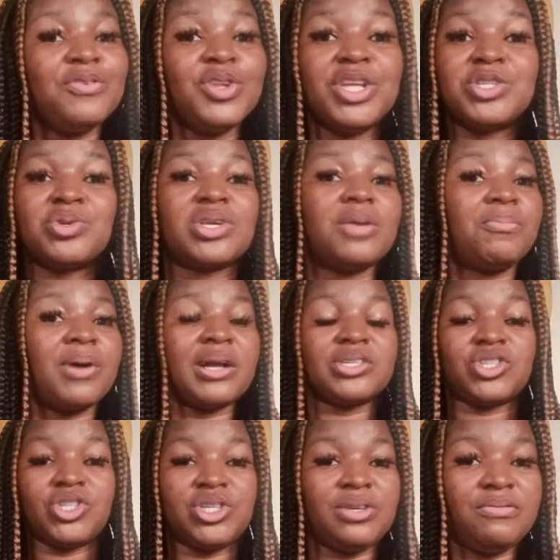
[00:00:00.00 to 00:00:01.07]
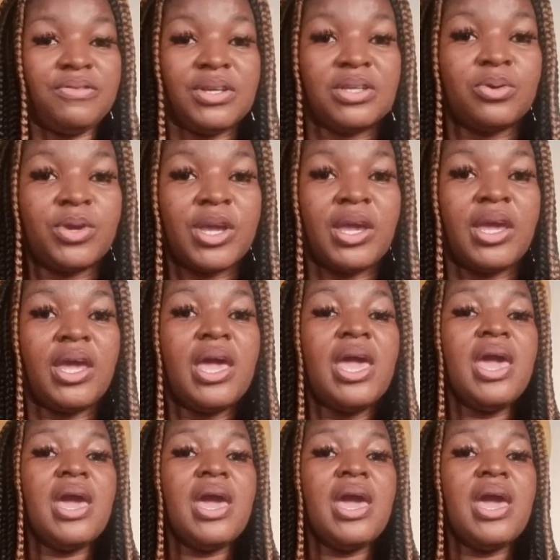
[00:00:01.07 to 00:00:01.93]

you need to keep achieving okay